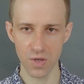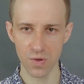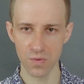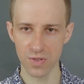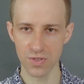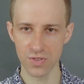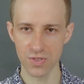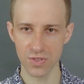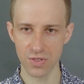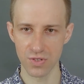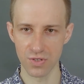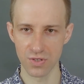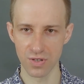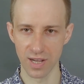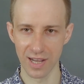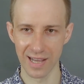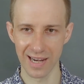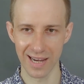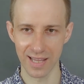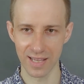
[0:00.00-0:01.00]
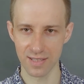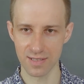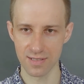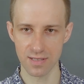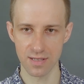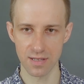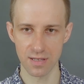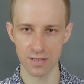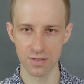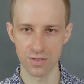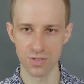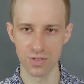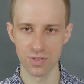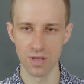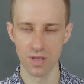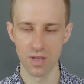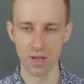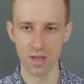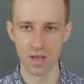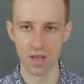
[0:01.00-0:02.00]
with your glia
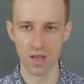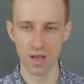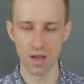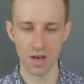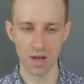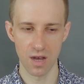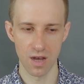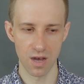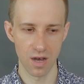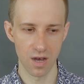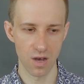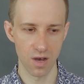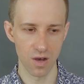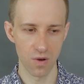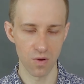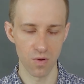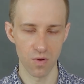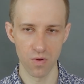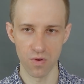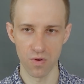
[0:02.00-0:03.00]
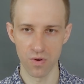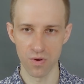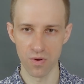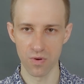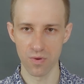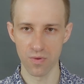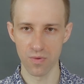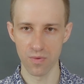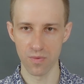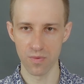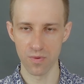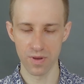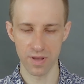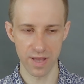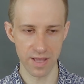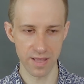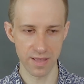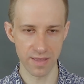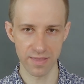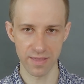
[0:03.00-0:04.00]
cells or
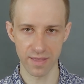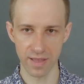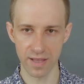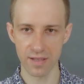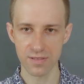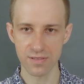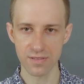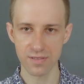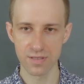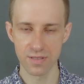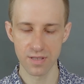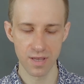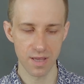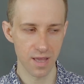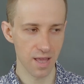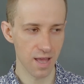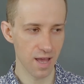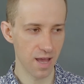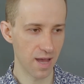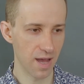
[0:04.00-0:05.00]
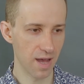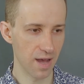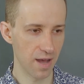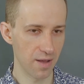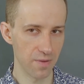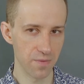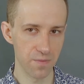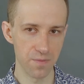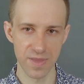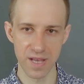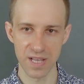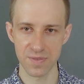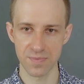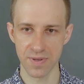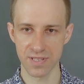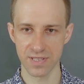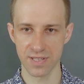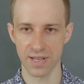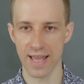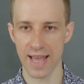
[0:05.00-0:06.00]
anything else.
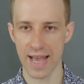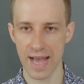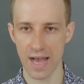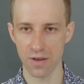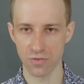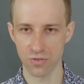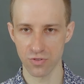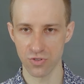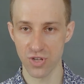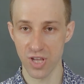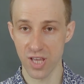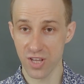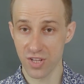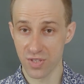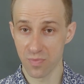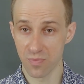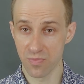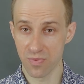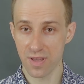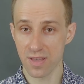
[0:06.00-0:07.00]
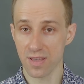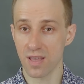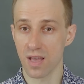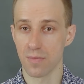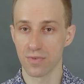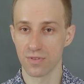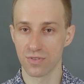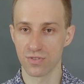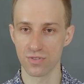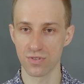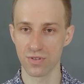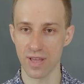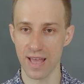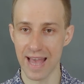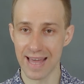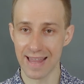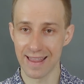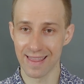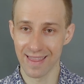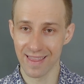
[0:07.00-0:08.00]
That's basically how you change the brain
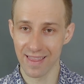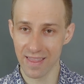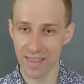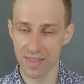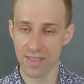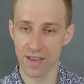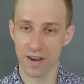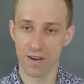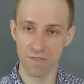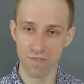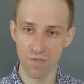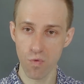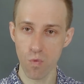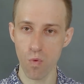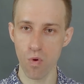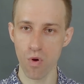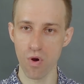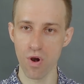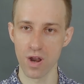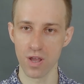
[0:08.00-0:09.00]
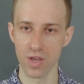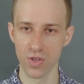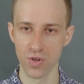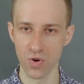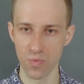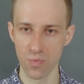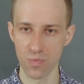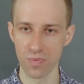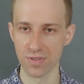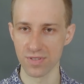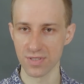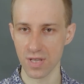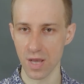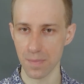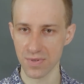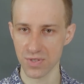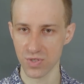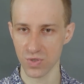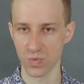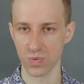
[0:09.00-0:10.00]
chemistry, and therefore your
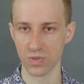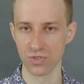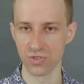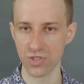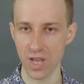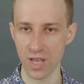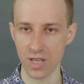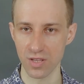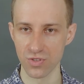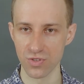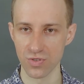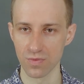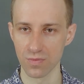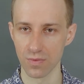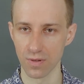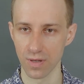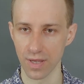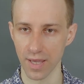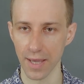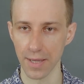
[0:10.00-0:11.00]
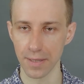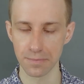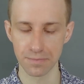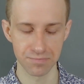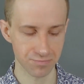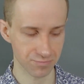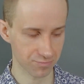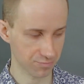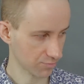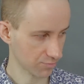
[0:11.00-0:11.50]
perception will change. Okay.